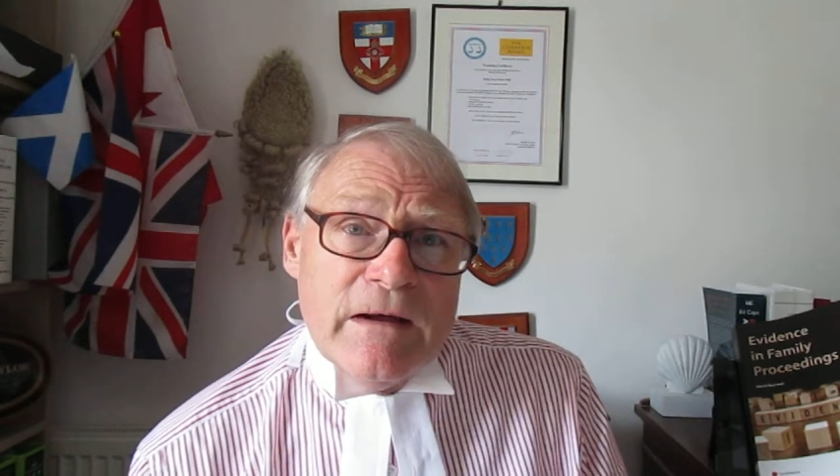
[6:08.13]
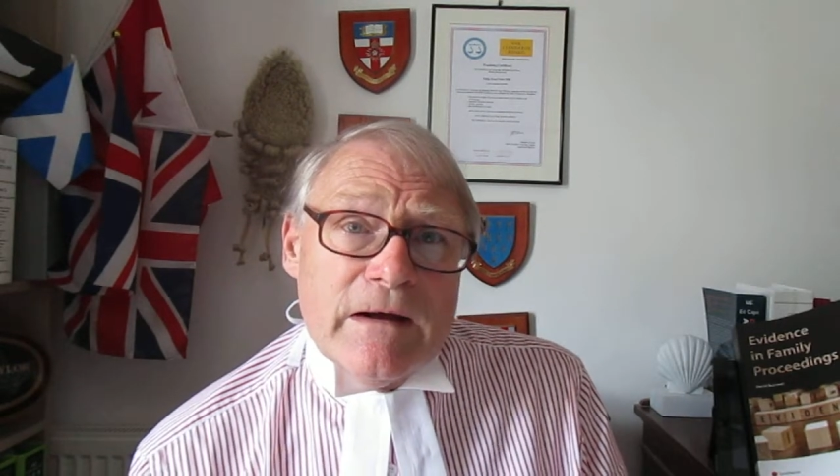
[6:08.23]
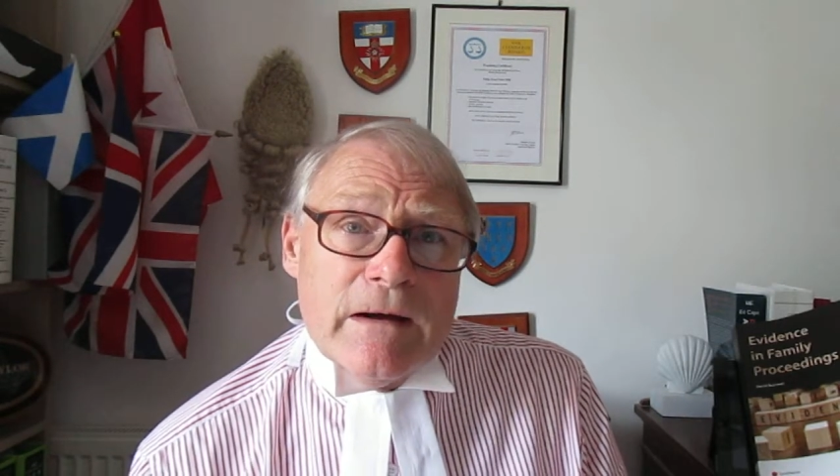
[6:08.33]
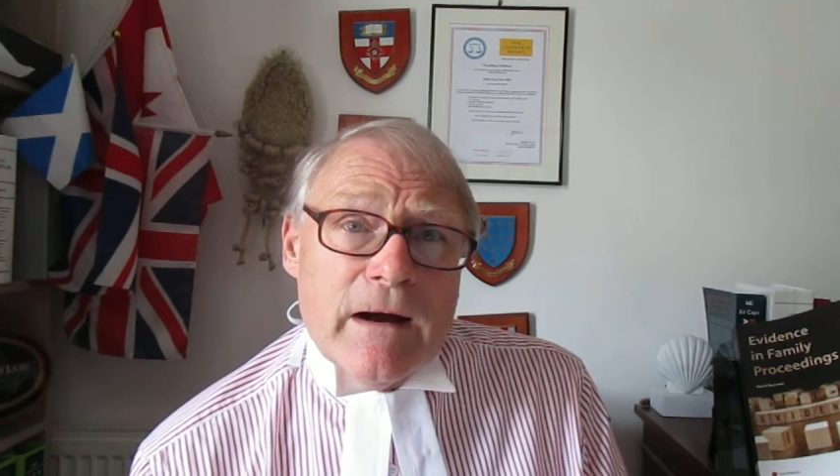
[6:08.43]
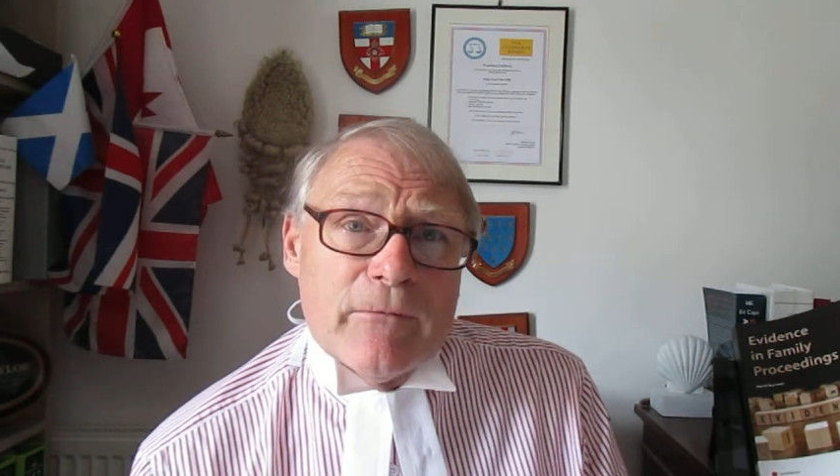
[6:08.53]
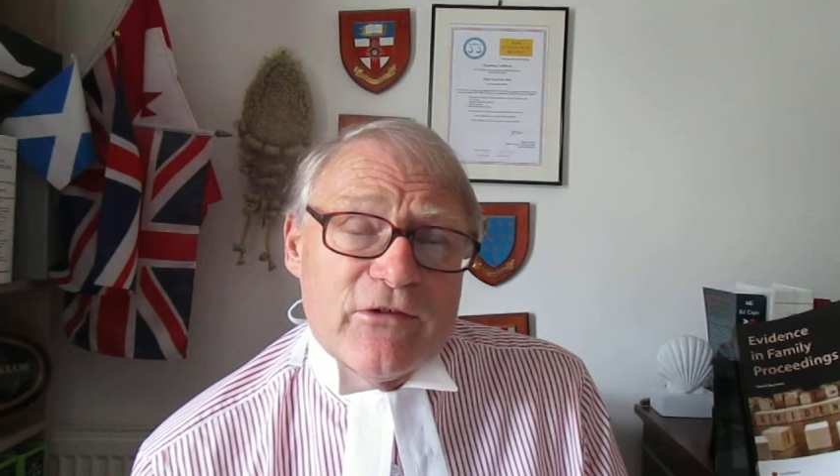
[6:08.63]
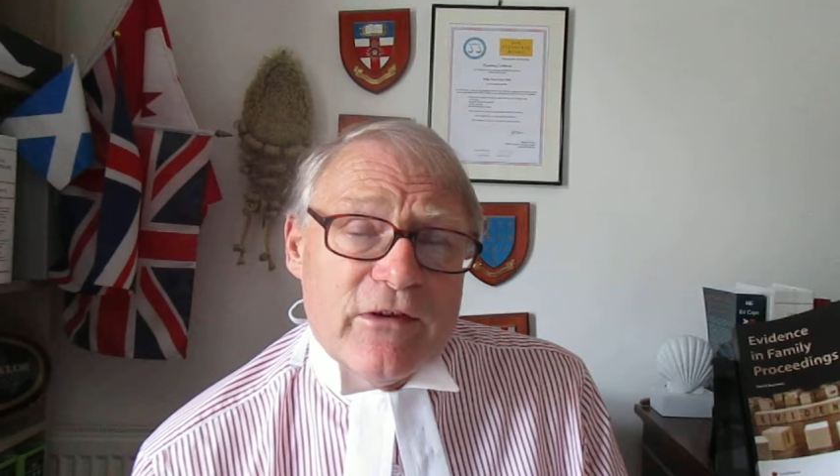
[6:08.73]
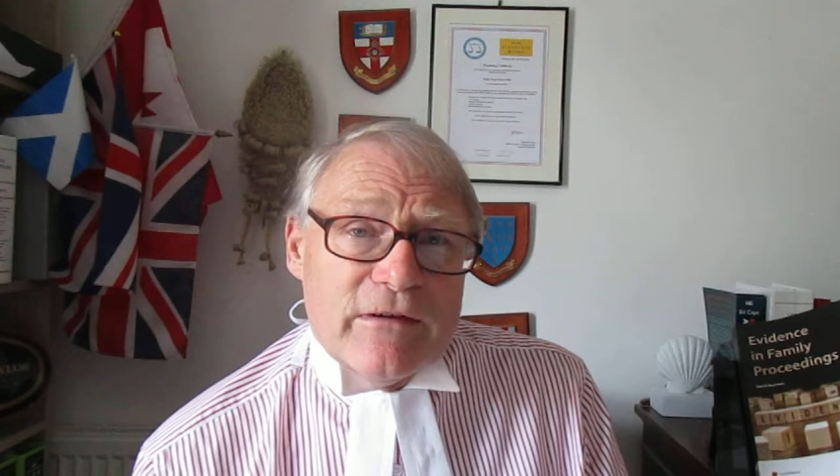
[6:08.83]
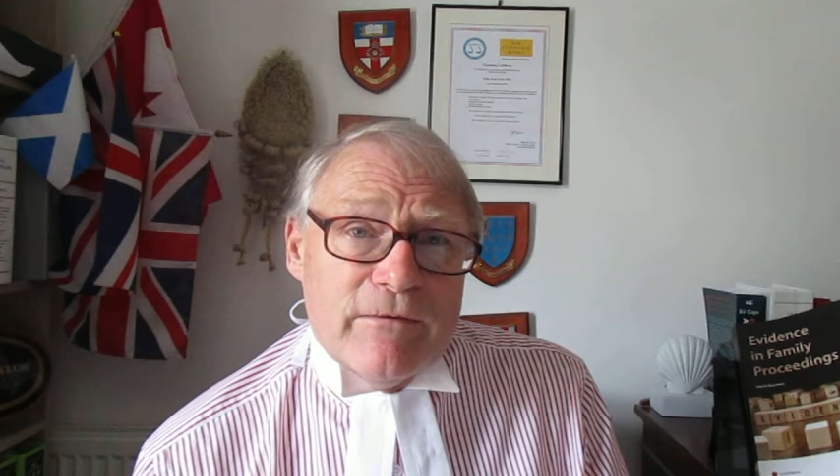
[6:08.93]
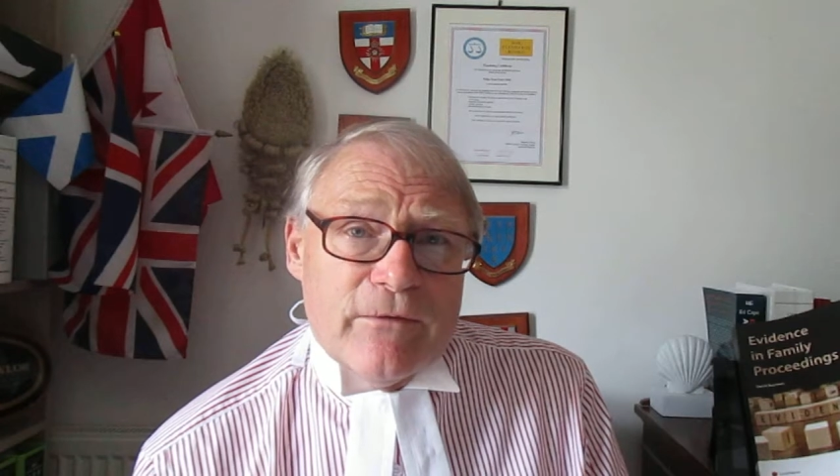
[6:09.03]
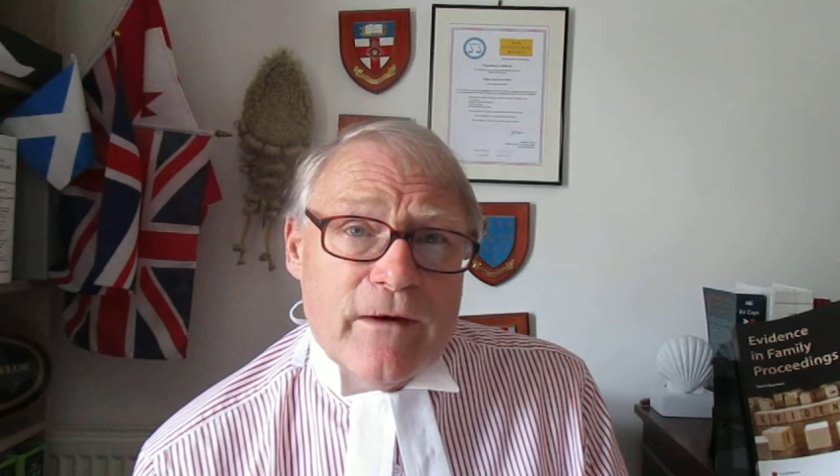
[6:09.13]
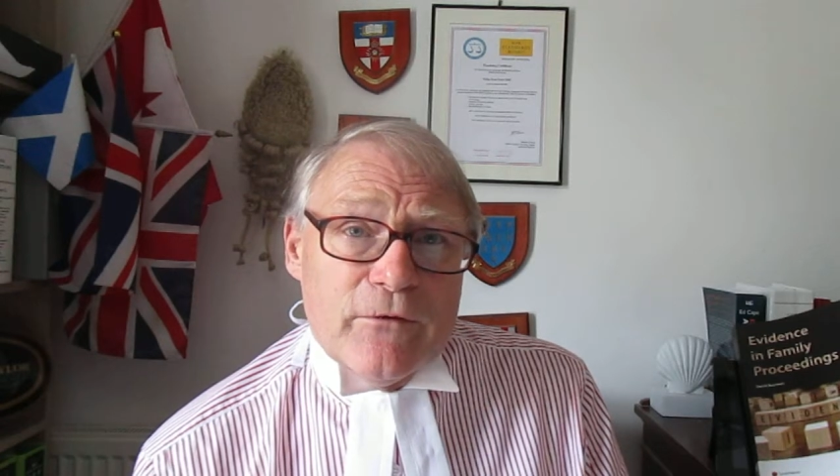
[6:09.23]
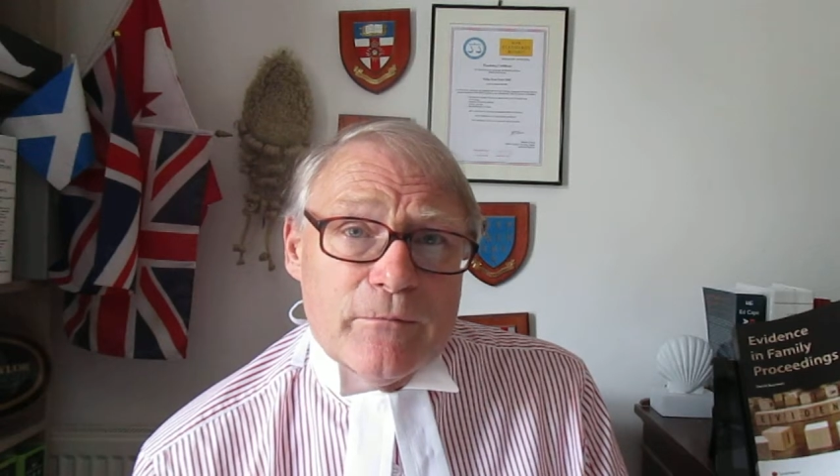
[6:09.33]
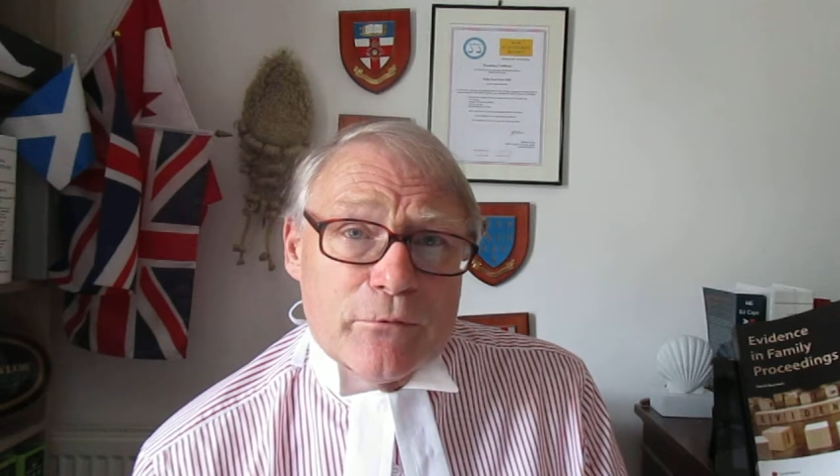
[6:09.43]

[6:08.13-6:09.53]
Uh, I've certainly found in